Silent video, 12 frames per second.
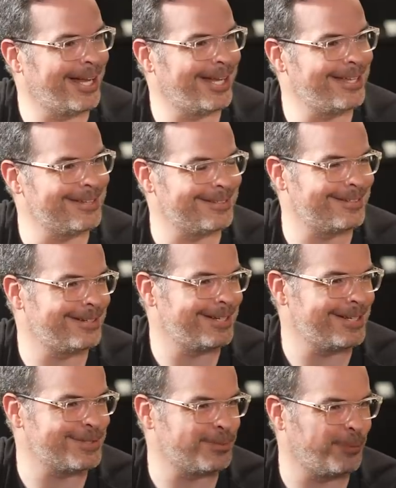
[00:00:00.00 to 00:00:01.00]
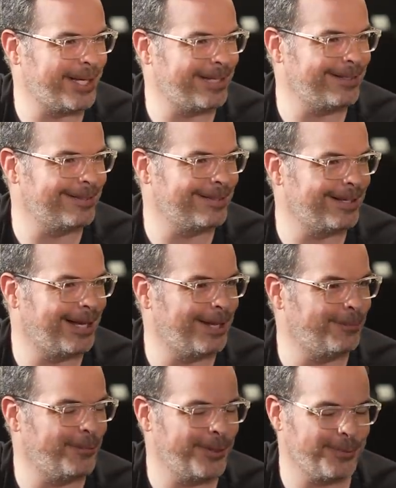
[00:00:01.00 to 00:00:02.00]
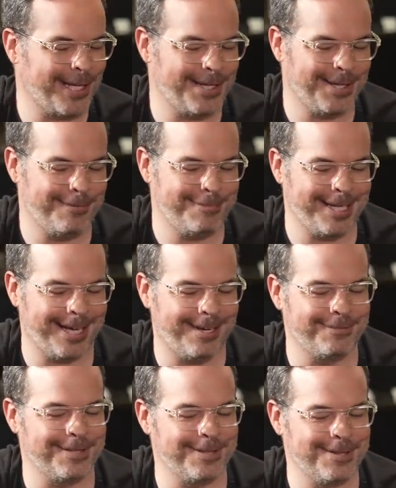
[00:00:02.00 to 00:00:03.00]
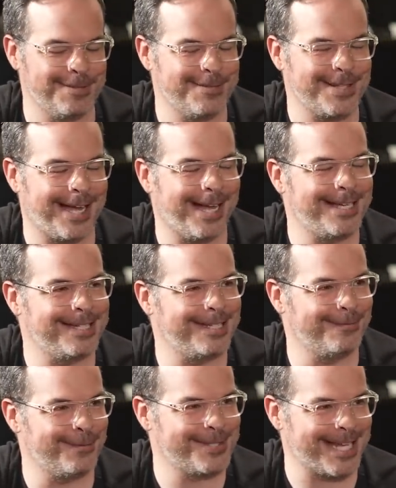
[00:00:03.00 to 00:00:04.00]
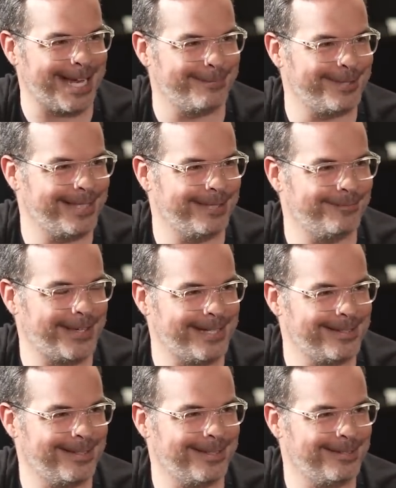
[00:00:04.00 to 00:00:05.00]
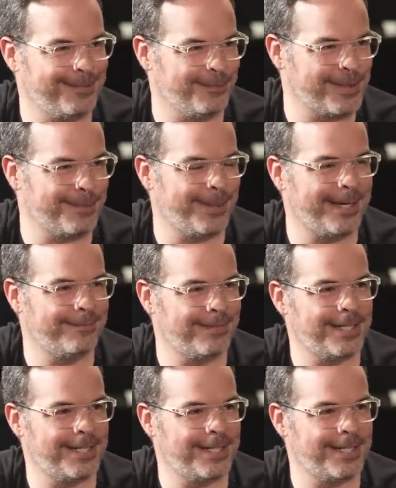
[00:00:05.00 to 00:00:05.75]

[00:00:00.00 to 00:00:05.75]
either as well. What can you give me kind of the loose idea of what's happening in Phandalin with the Mind